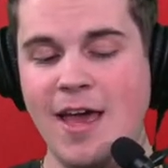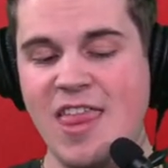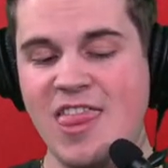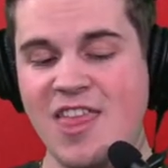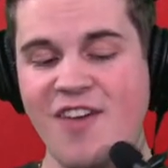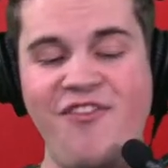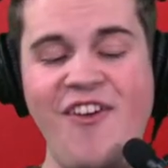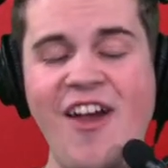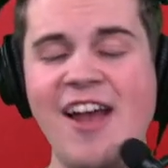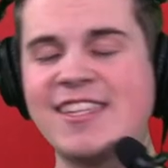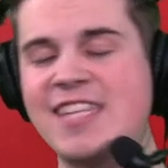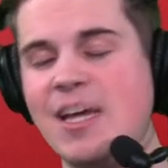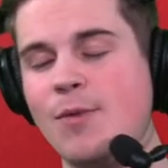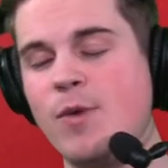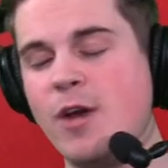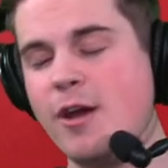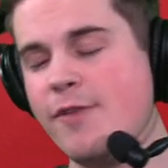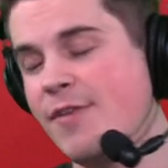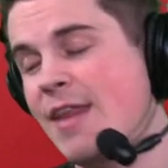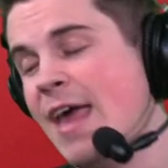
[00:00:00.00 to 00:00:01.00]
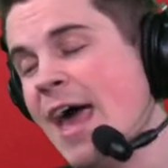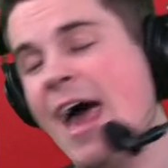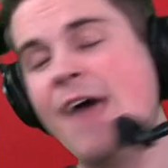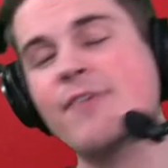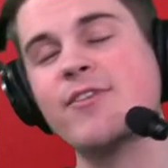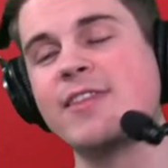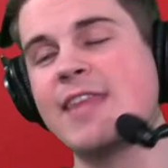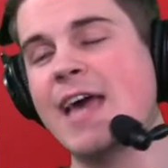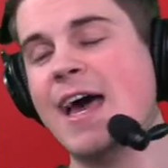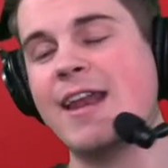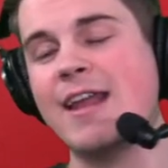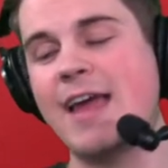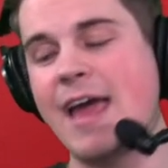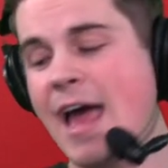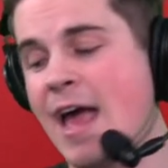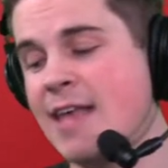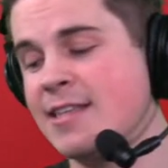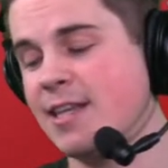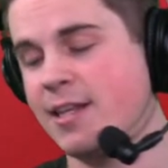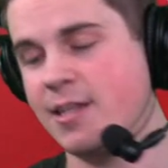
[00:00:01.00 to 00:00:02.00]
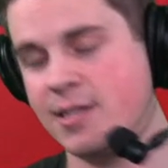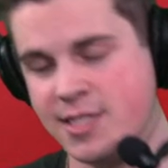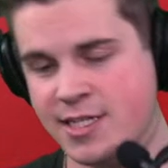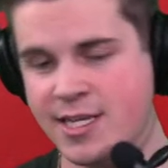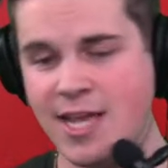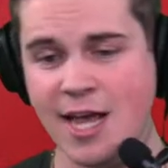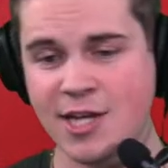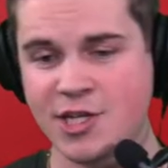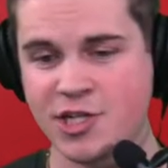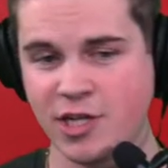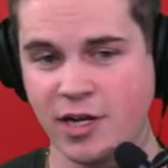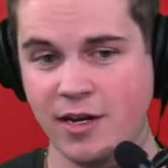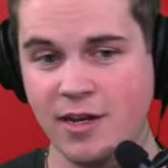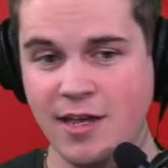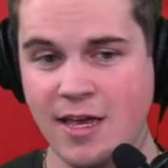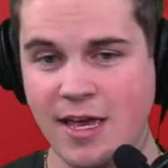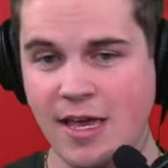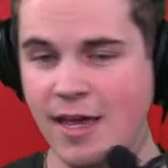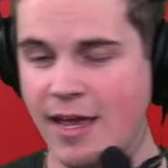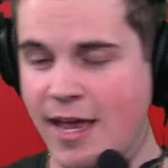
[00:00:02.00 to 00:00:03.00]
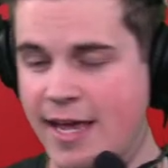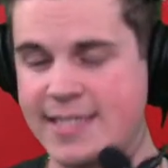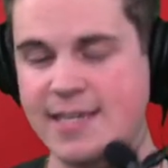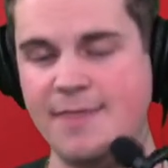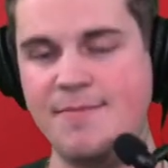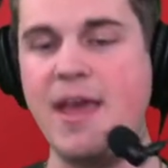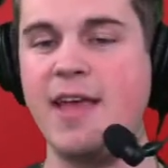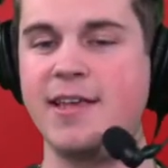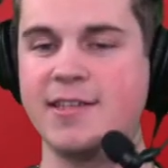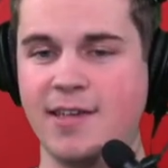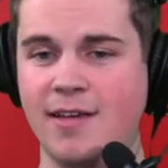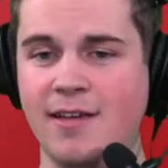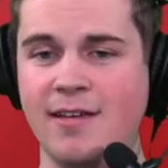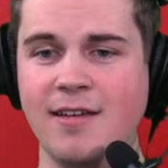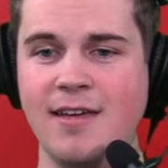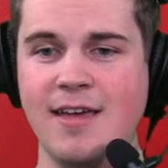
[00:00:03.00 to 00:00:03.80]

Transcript: The fact that we're even having that as a discussion is amazing.